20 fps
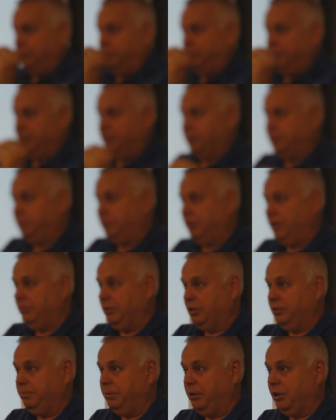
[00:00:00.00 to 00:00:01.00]
and the piston's pretty
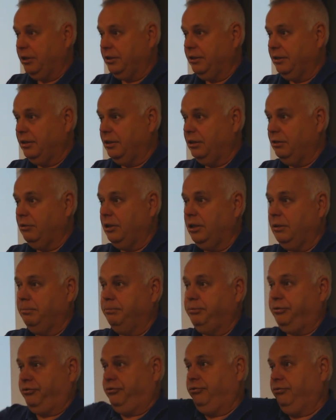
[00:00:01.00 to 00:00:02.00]
much parked there
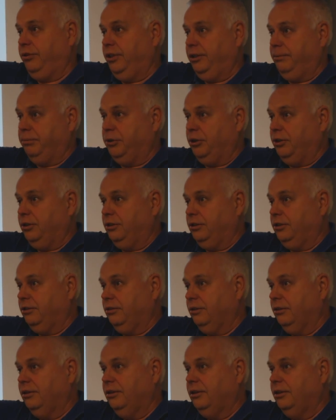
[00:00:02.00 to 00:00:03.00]
while it
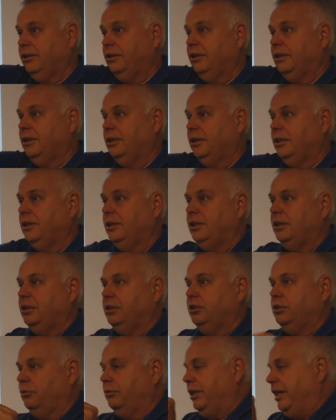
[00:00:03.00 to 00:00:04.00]
burns.
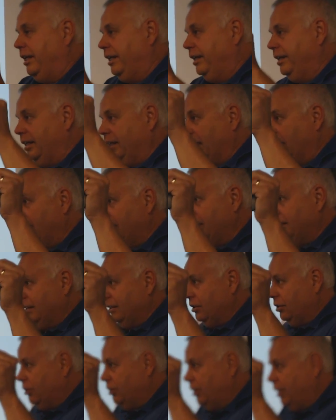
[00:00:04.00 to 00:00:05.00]
So we had an
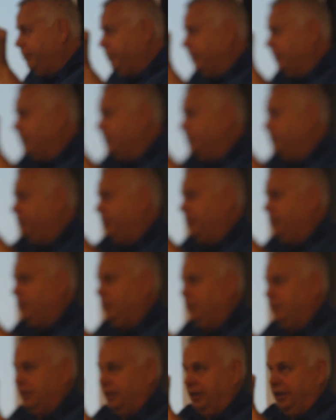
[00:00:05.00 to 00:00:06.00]
isentropic
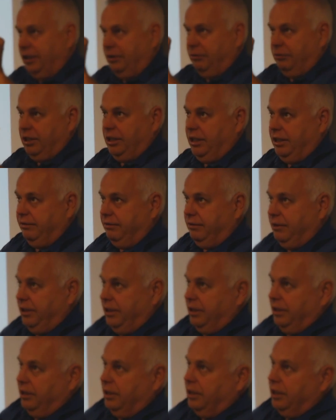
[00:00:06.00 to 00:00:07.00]
compression, and we have
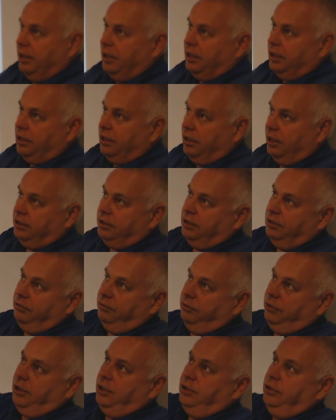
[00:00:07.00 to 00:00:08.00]
a
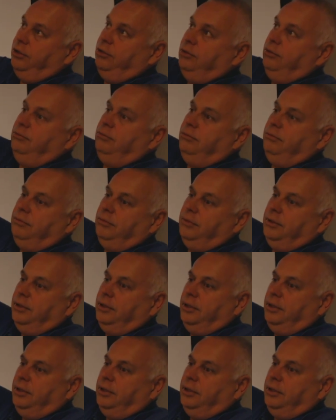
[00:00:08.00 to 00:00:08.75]
constant volume